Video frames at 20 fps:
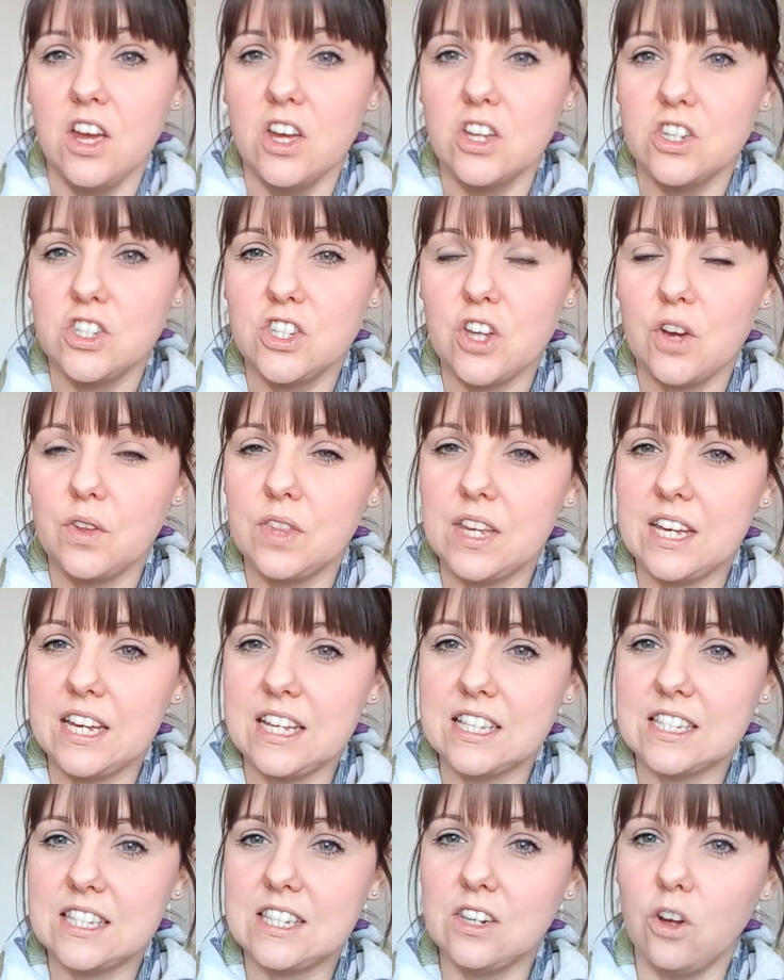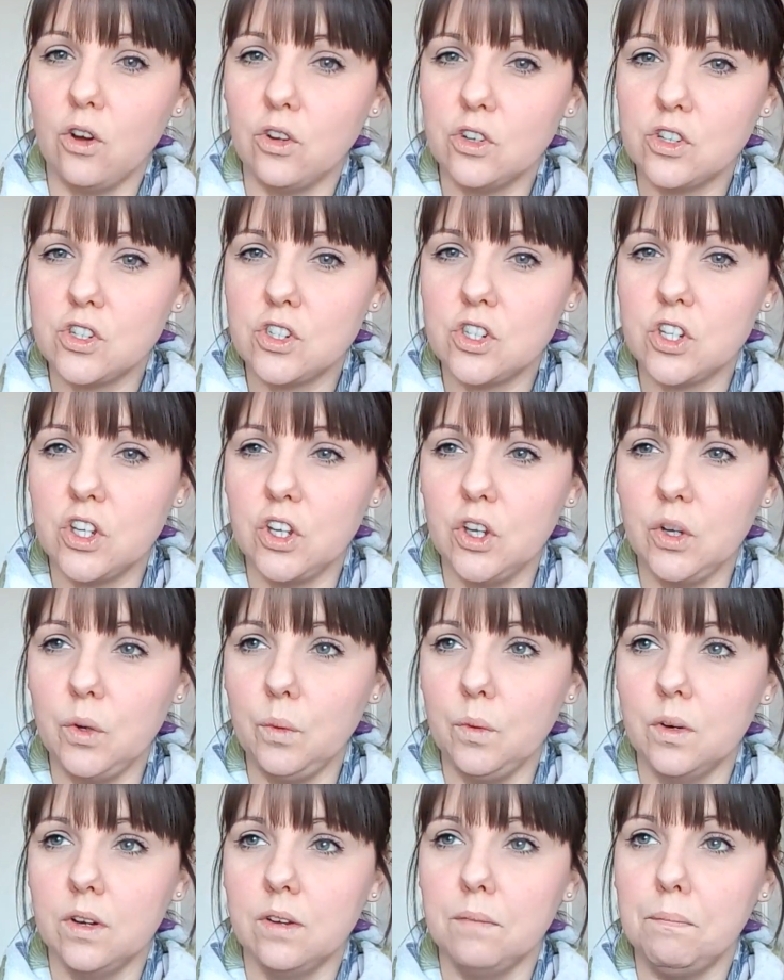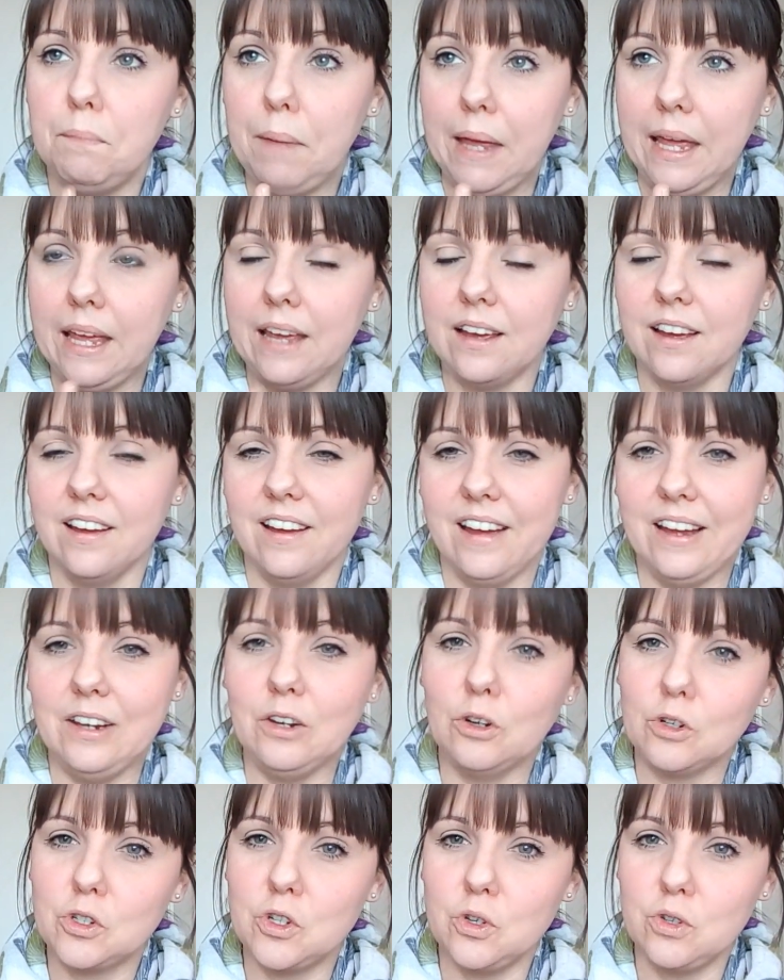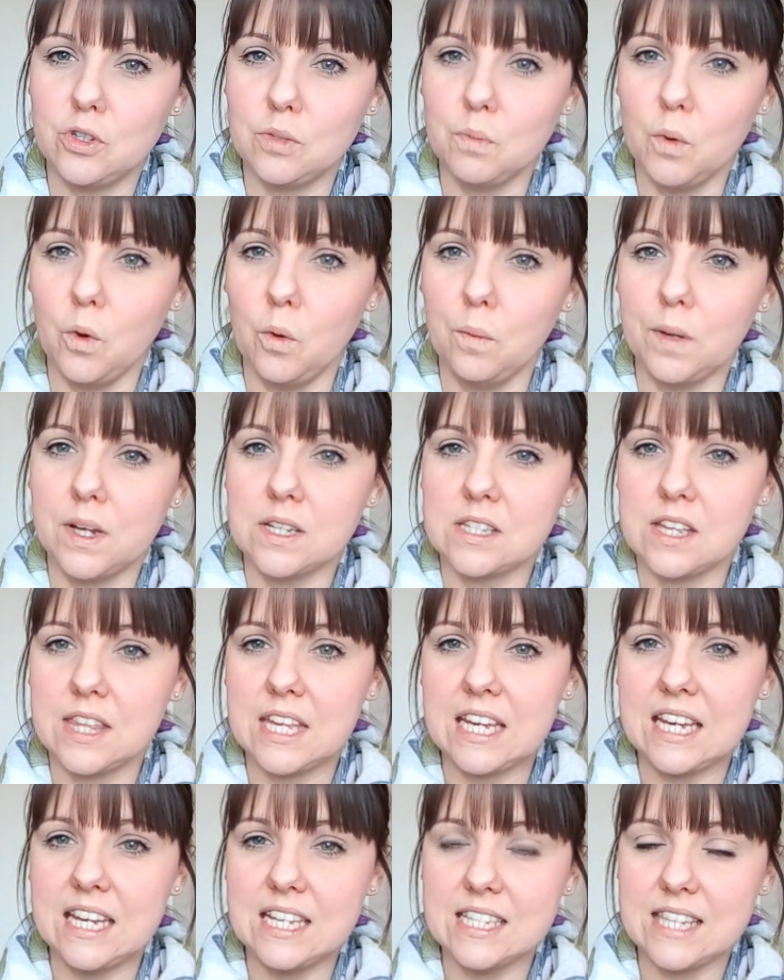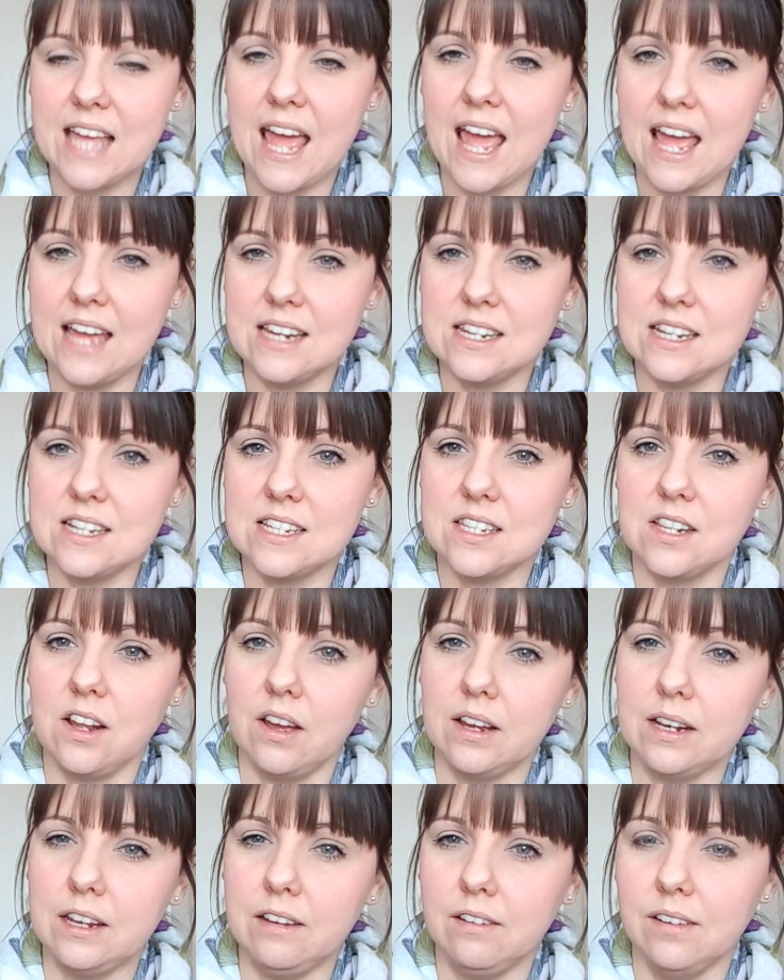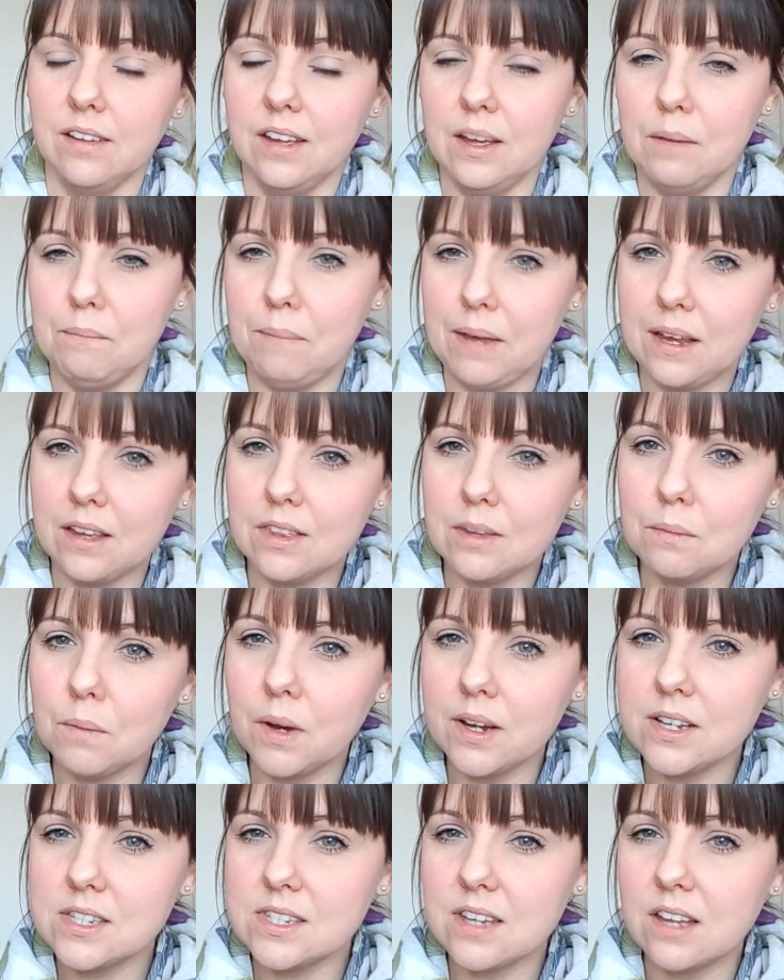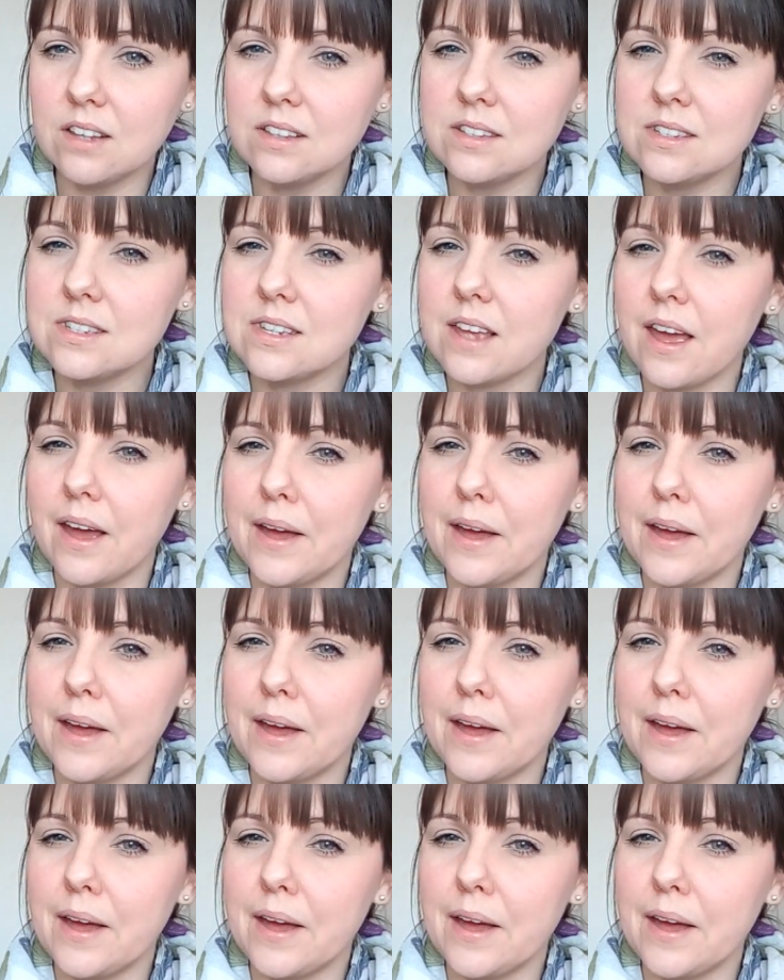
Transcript: so that it's not too big and not too small, because I think his head is slightly bigger than my son's.